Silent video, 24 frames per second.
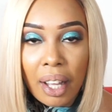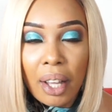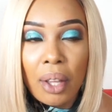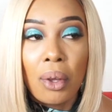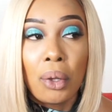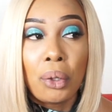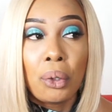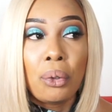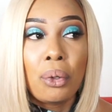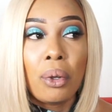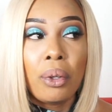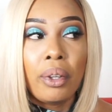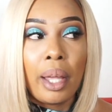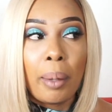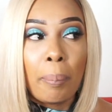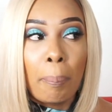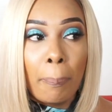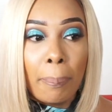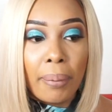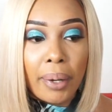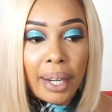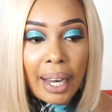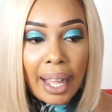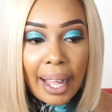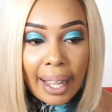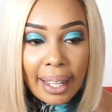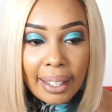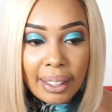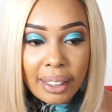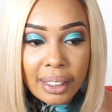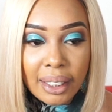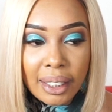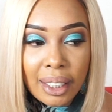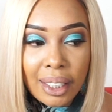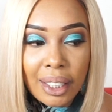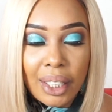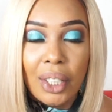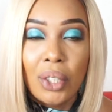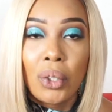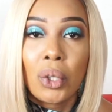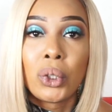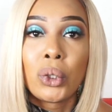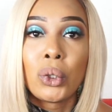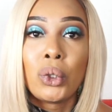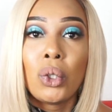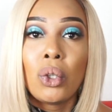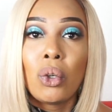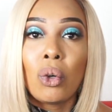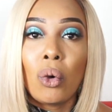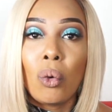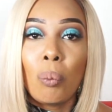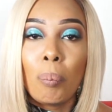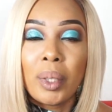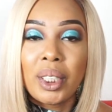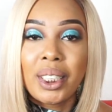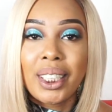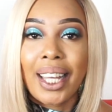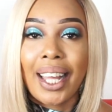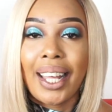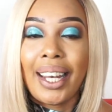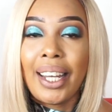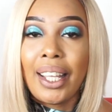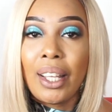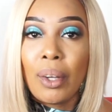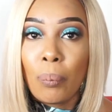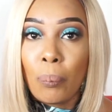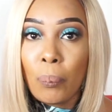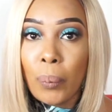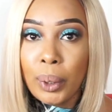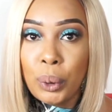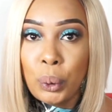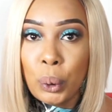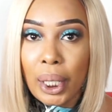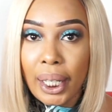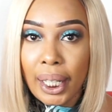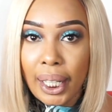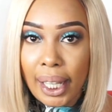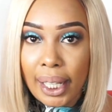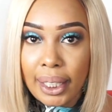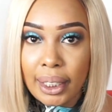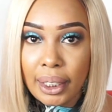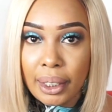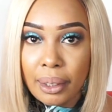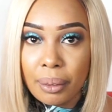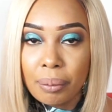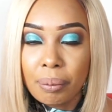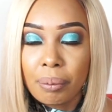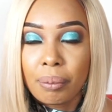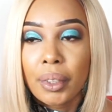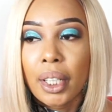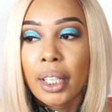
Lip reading: you want to know the brand, you want to know basically what you are getting.